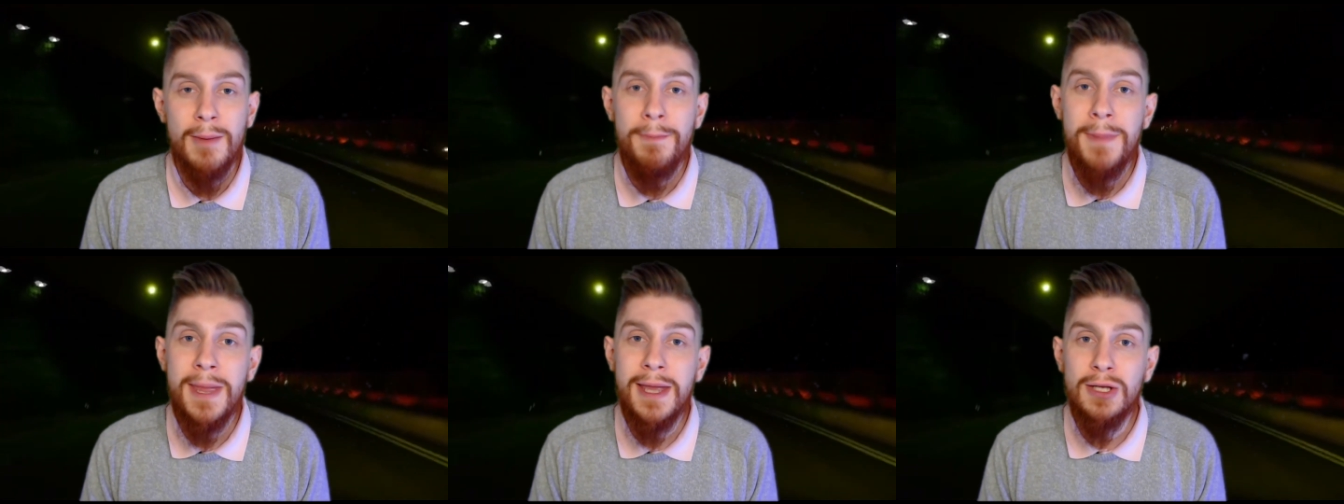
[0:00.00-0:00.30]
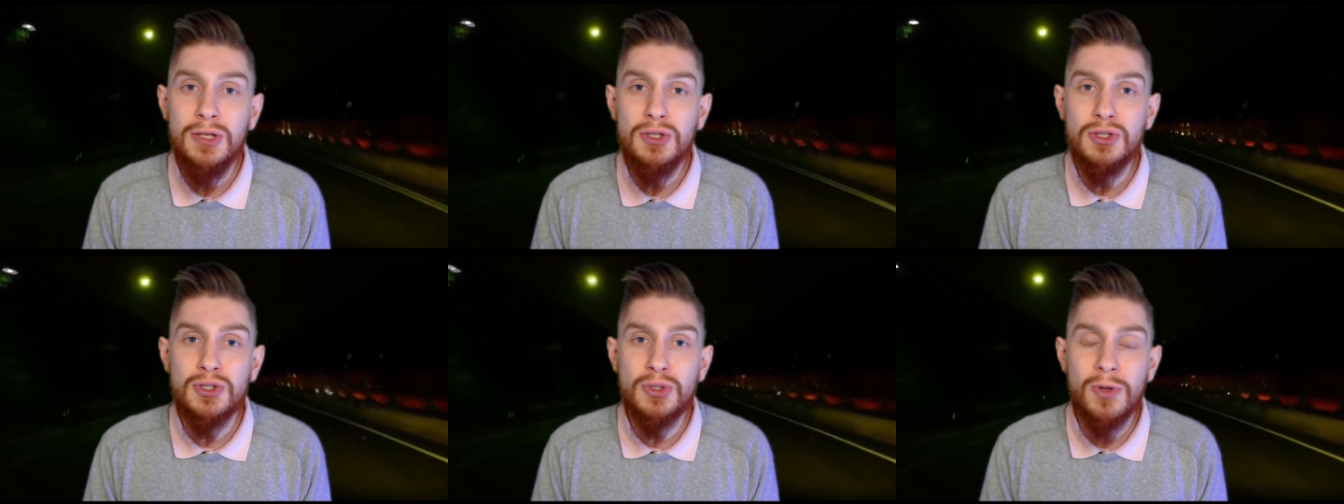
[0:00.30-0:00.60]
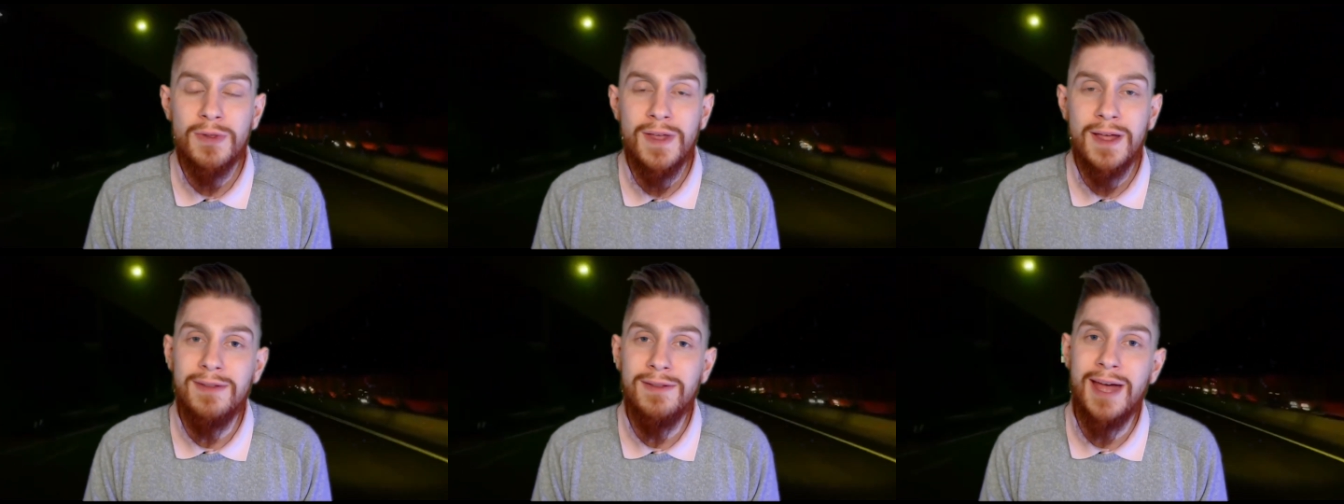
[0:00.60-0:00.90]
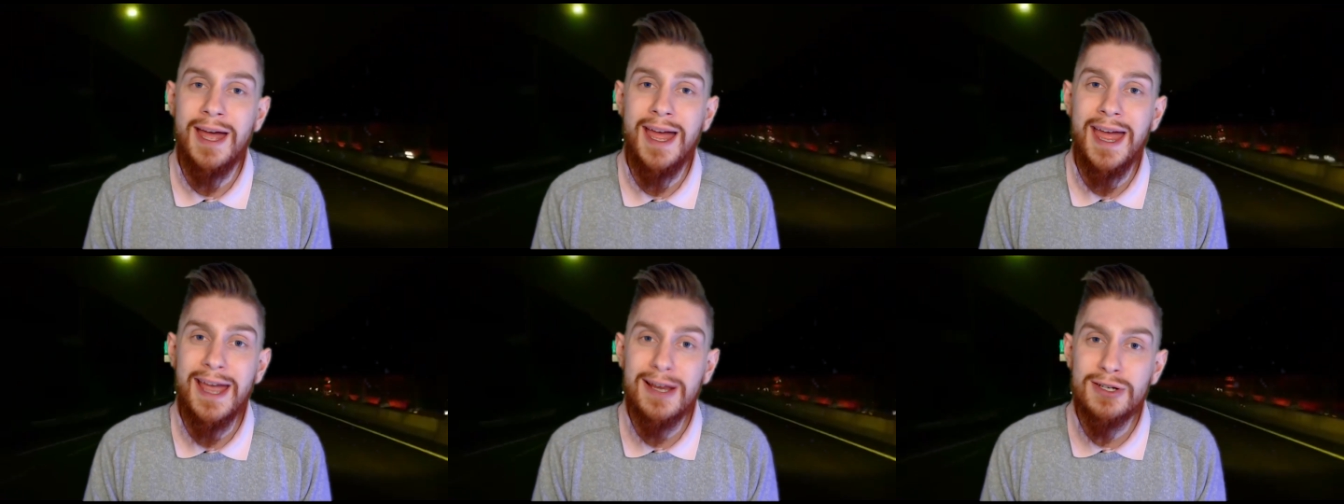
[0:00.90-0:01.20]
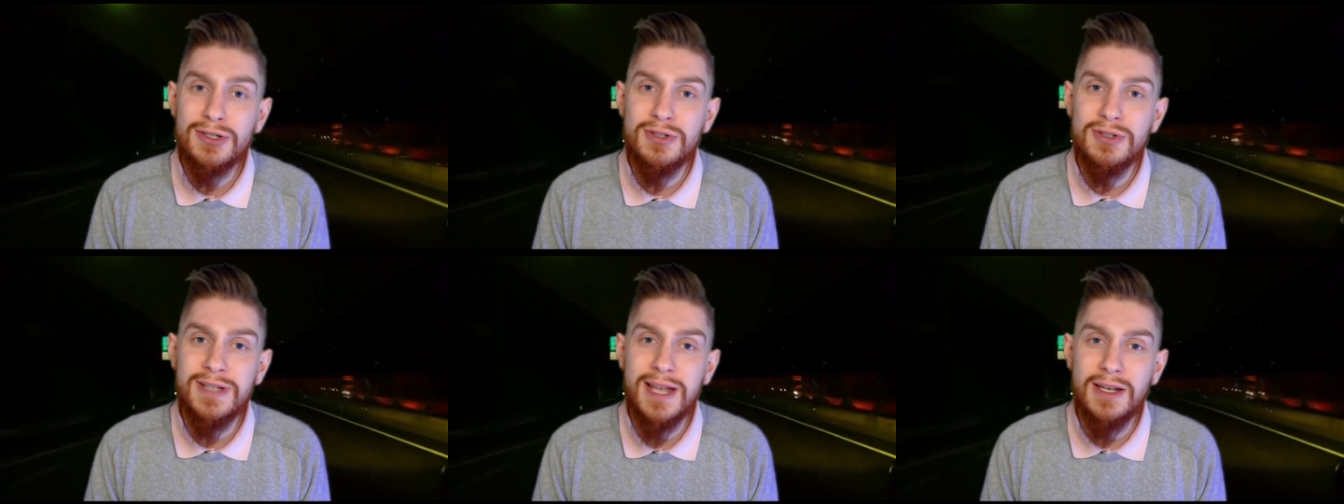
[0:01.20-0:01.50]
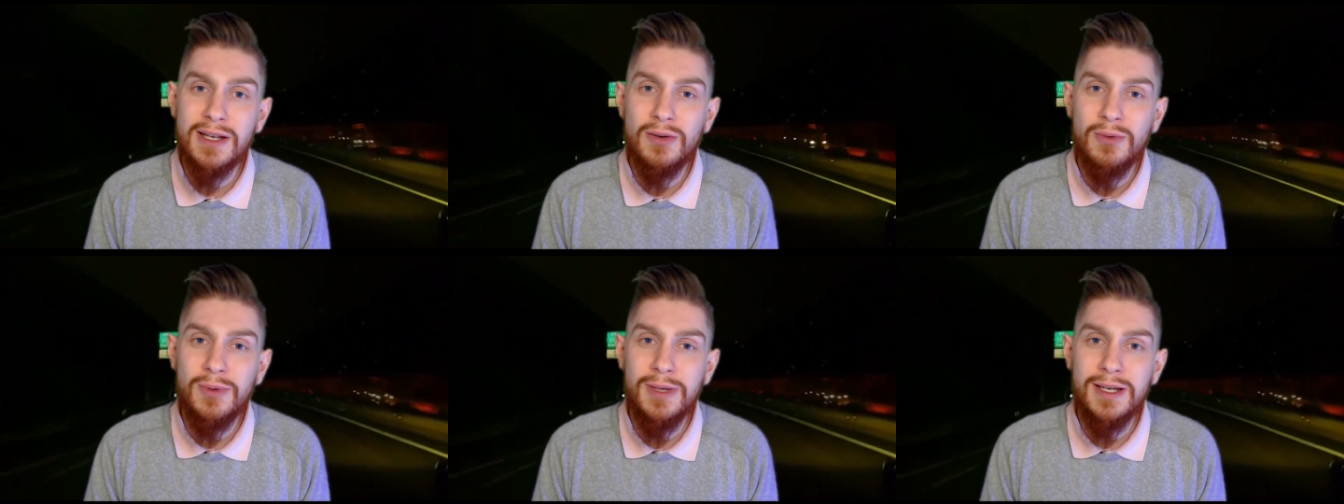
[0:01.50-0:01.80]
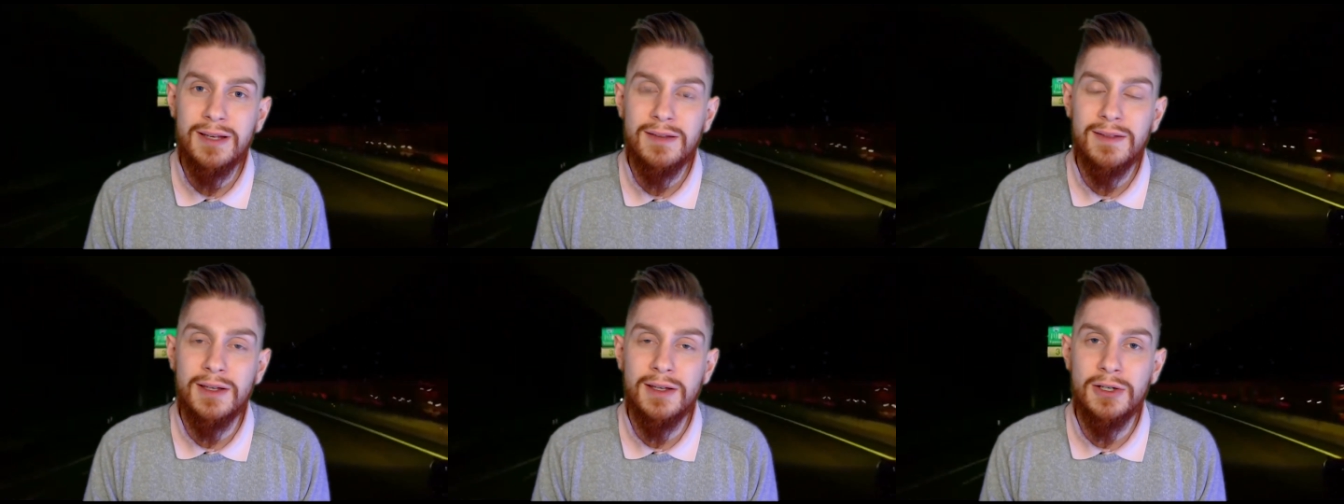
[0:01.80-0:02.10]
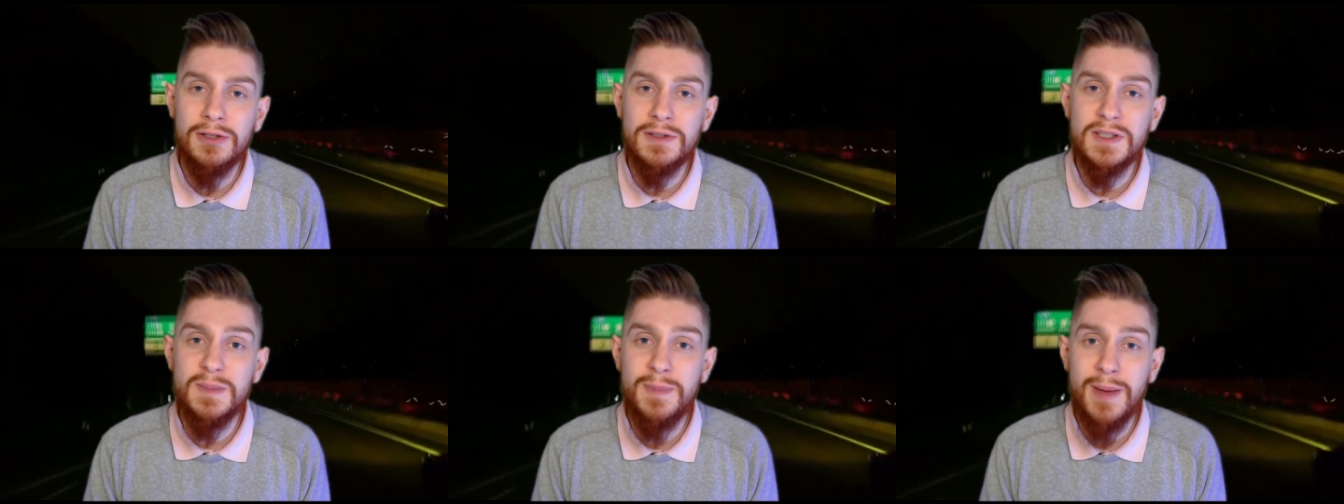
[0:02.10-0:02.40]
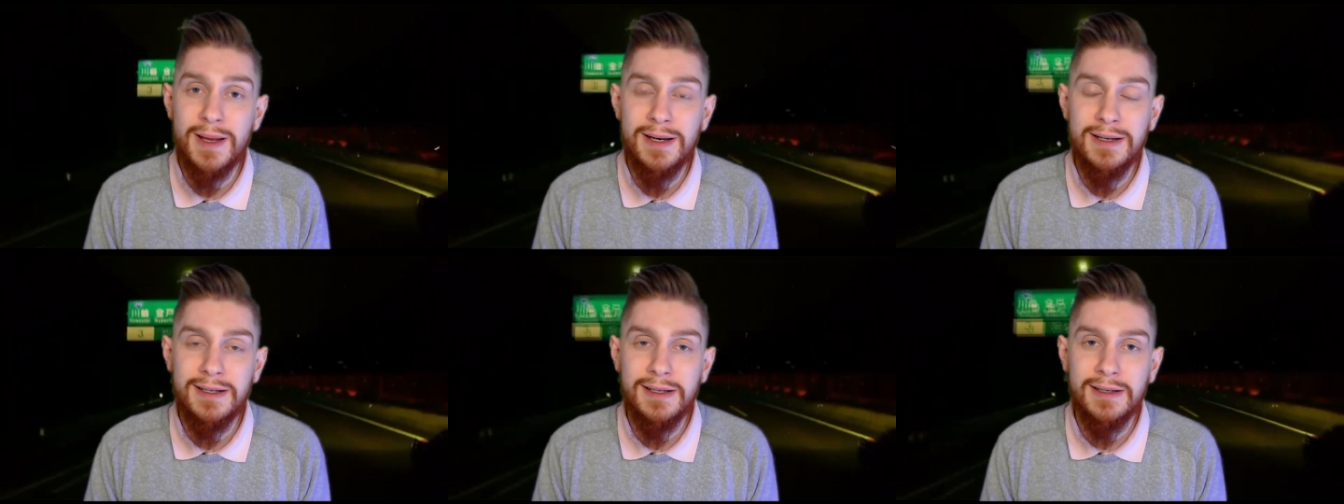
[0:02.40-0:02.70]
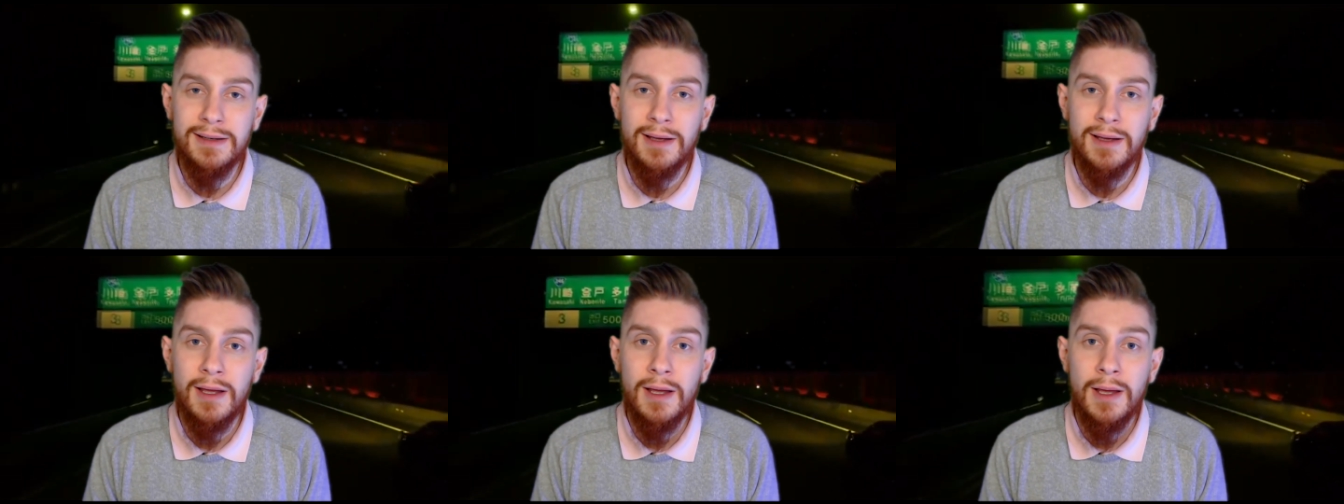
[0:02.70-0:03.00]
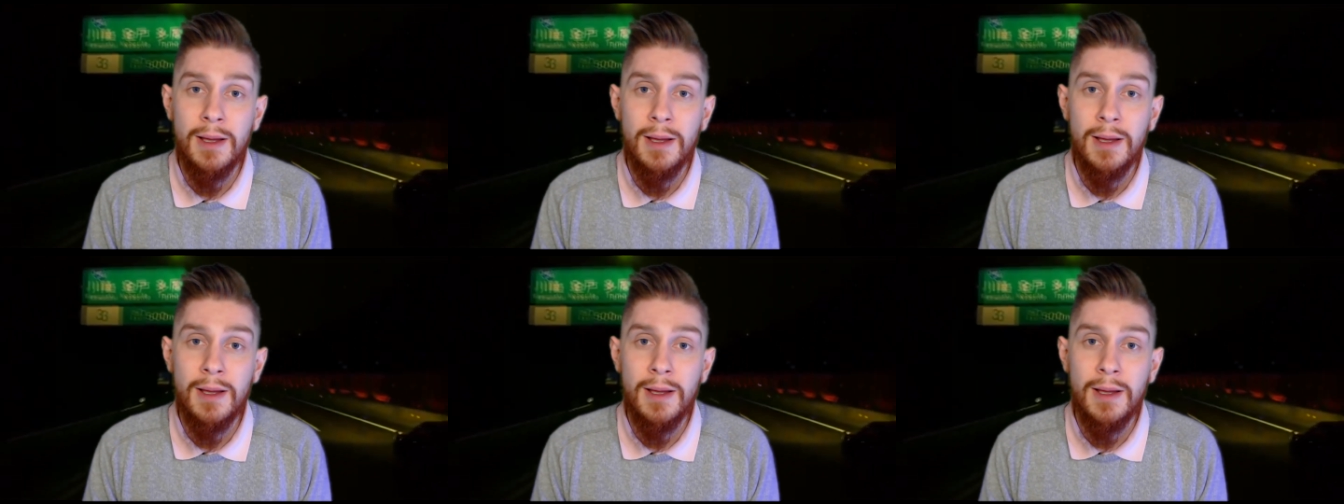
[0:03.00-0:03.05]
making sure that that extra day a week that you're spending,